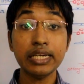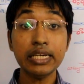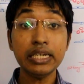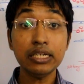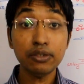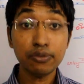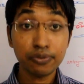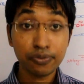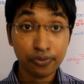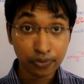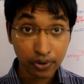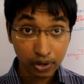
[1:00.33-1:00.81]

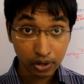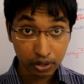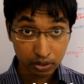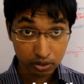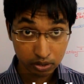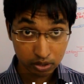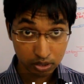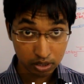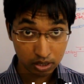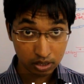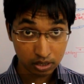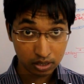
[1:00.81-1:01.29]

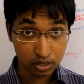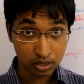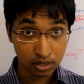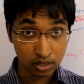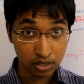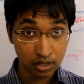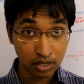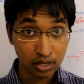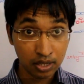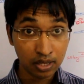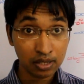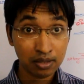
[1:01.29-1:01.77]
infarct.
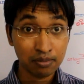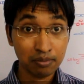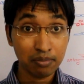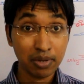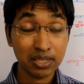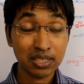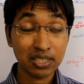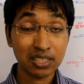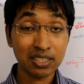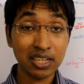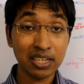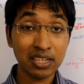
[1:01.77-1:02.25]

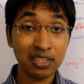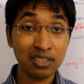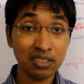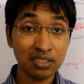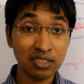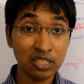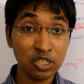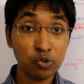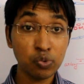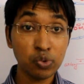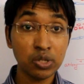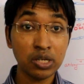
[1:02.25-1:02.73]
But then
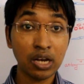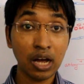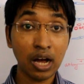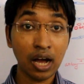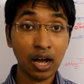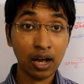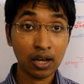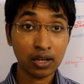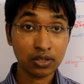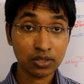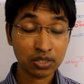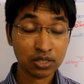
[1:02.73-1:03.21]
you will
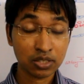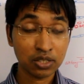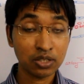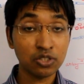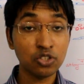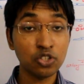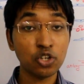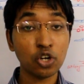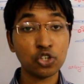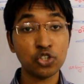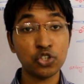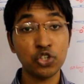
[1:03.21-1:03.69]
ask,
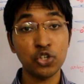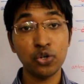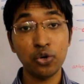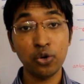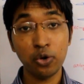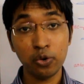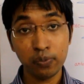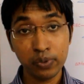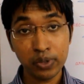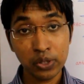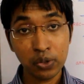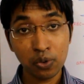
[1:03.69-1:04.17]
Dr.
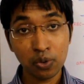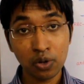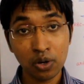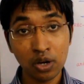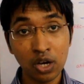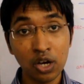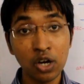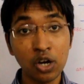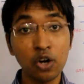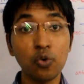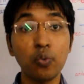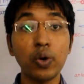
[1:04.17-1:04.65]
Robiul,
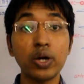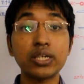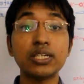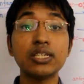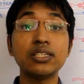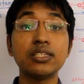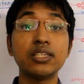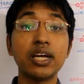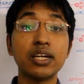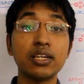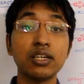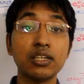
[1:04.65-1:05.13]
what
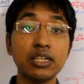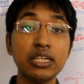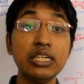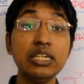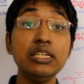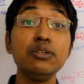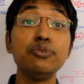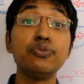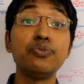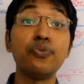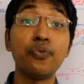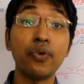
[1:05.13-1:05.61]
is an
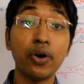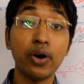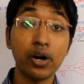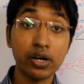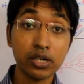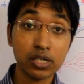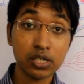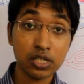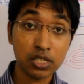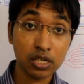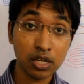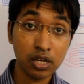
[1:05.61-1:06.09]

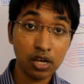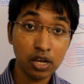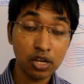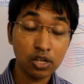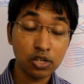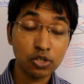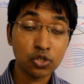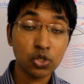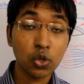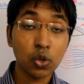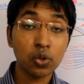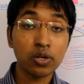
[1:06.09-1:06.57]
infarct?
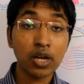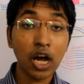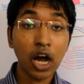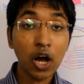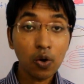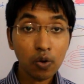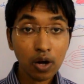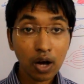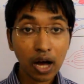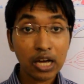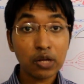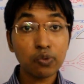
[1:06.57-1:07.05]
So
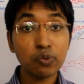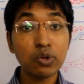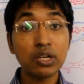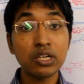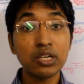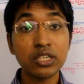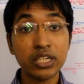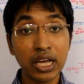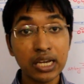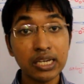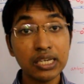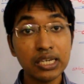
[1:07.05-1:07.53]
now I will
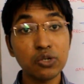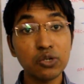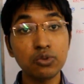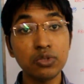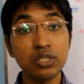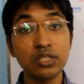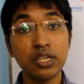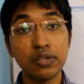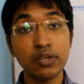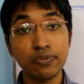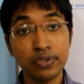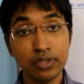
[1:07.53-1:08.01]
tell you
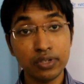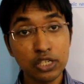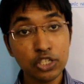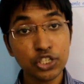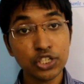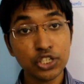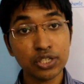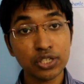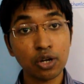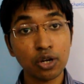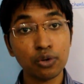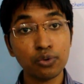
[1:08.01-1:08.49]
the
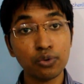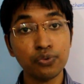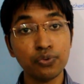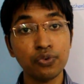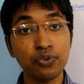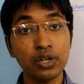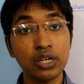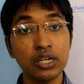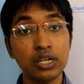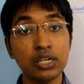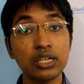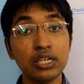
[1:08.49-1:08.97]
definition of
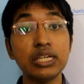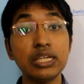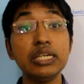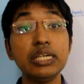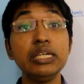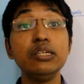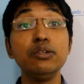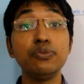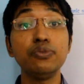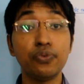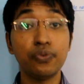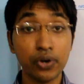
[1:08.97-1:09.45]

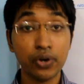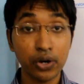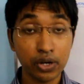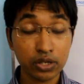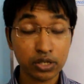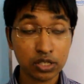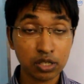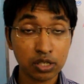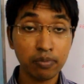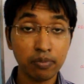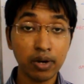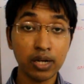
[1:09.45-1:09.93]

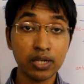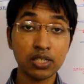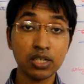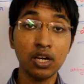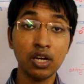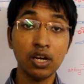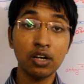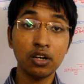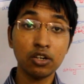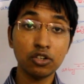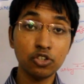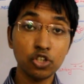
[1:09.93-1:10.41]
infarct, but
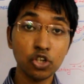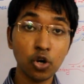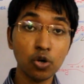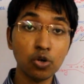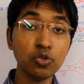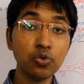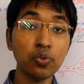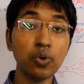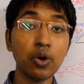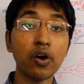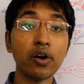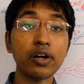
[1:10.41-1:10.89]

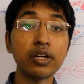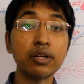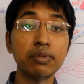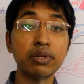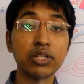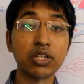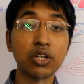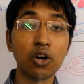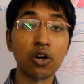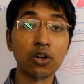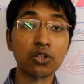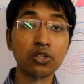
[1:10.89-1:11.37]
don't worry
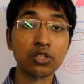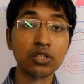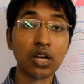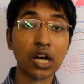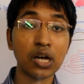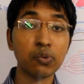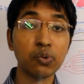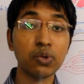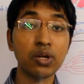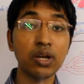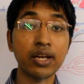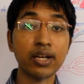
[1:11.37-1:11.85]
because I
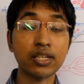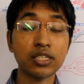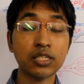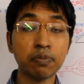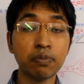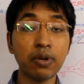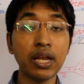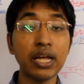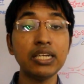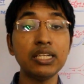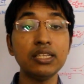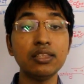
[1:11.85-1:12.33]
will
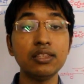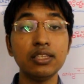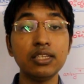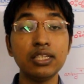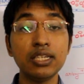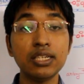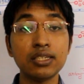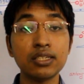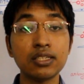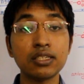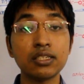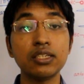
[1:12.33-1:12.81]
explain
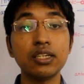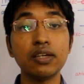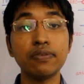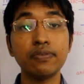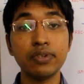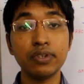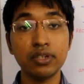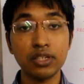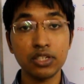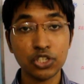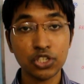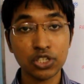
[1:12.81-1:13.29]
this
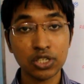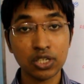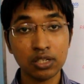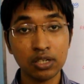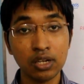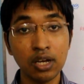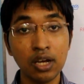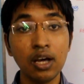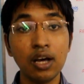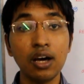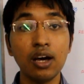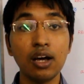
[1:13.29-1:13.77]
definition
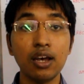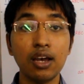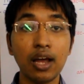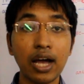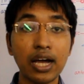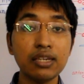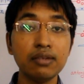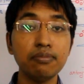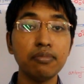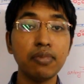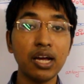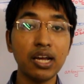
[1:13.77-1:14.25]

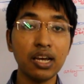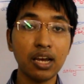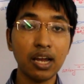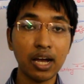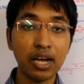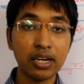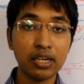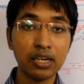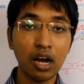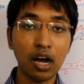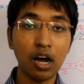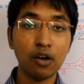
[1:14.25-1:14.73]
line by
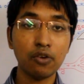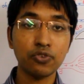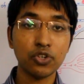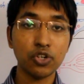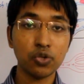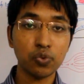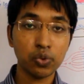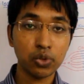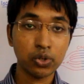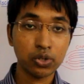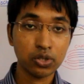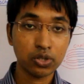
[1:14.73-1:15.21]
line
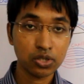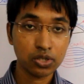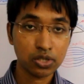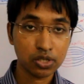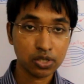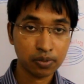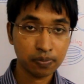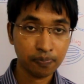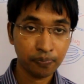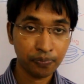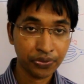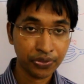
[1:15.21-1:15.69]
afterwards.